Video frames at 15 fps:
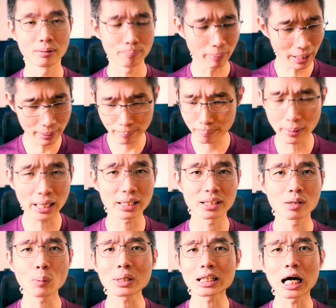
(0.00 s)
But
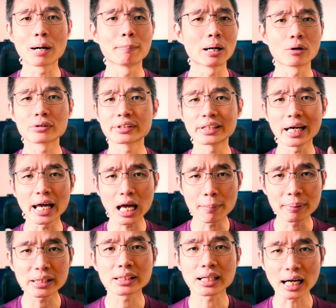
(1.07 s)
what about
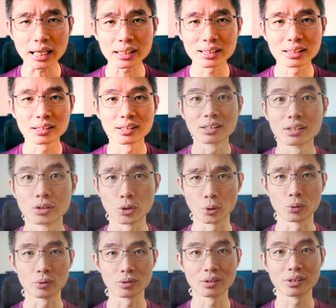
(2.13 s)
debit card?
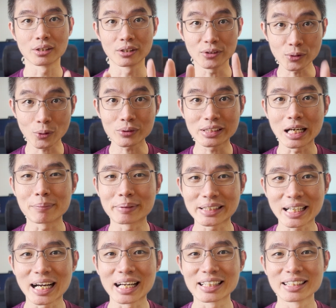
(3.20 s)
No, no debit
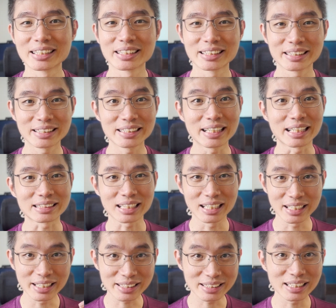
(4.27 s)
card. It has
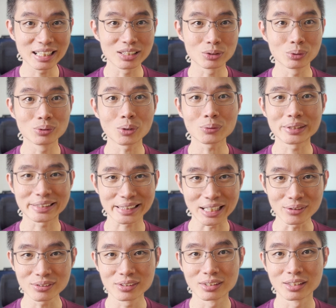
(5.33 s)
little to no
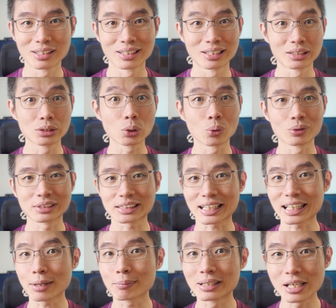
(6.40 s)
discount, no
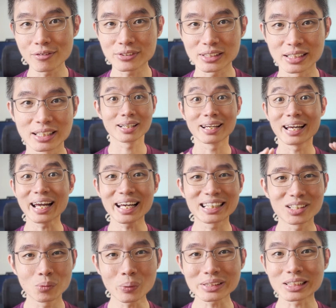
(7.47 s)
sign-up gifts,
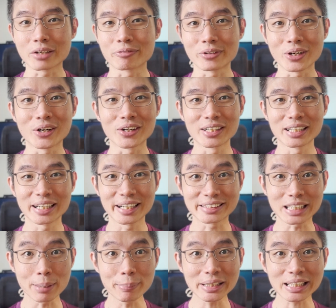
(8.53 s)
and worst of all, a
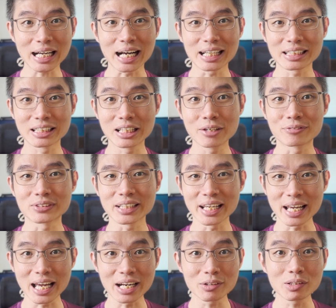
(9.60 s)
debit card gives
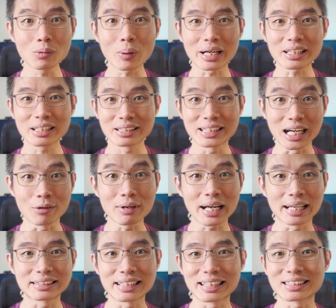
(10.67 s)
everyone direct
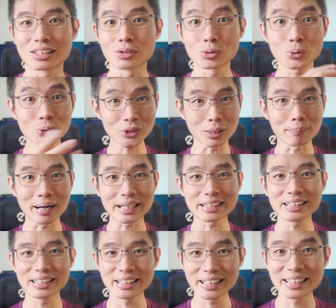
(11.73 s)
access to your
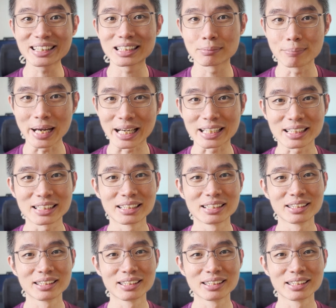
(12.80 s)
money in the bank.